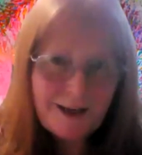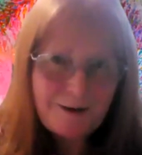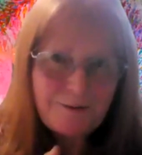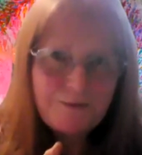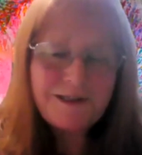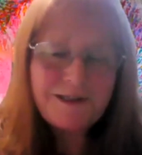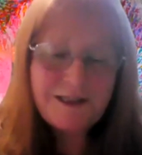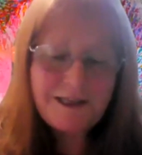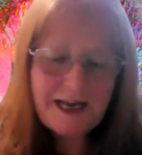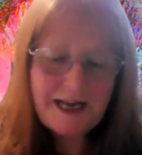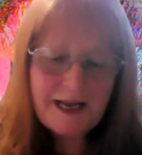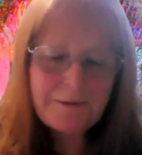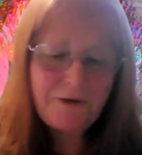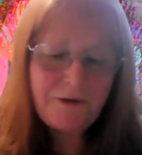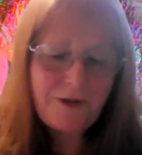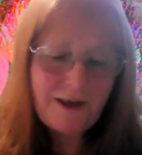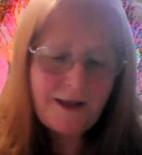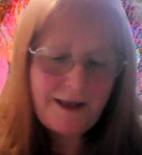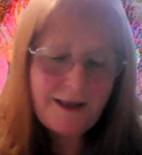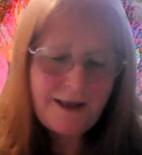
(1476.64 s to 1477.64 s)
That was the name
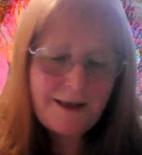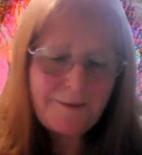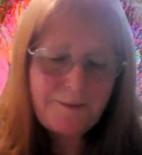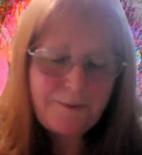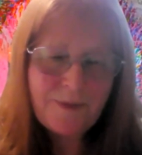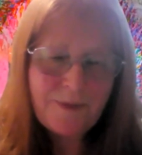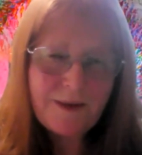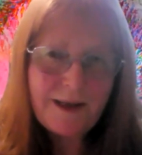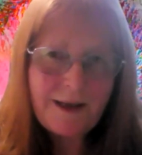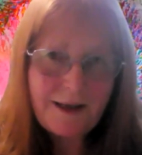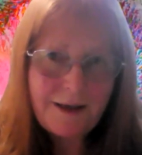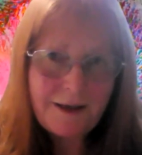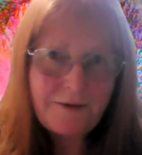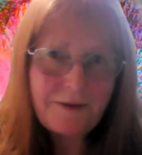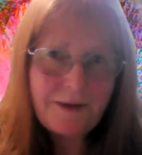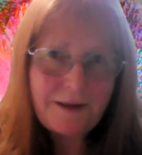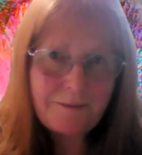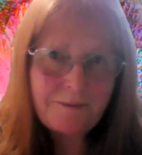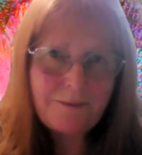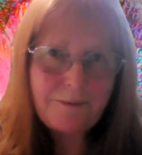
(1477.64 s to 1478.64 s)
of
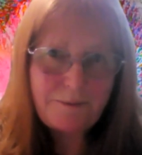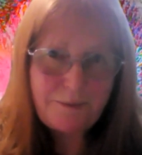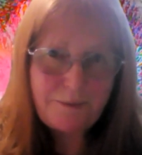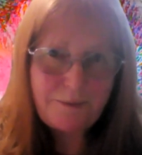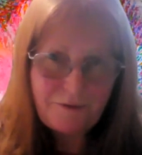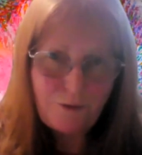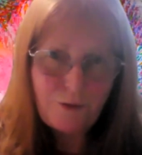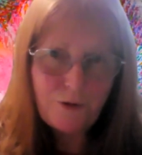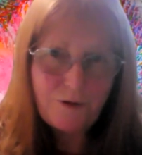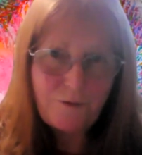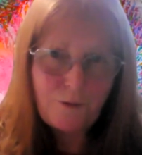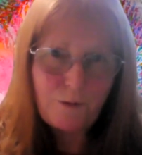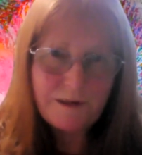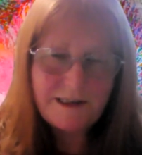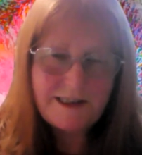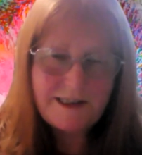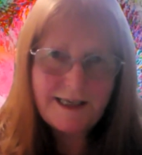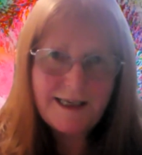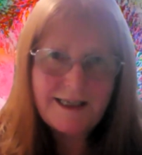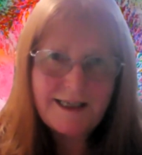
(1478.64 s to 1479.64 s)
before the
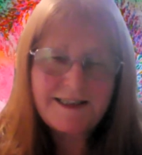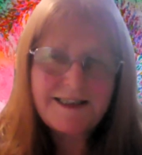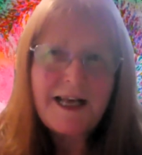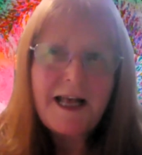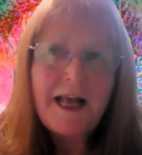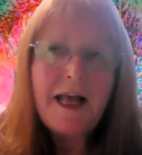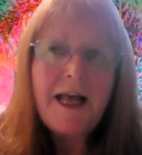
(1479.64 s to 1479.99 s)
40 days.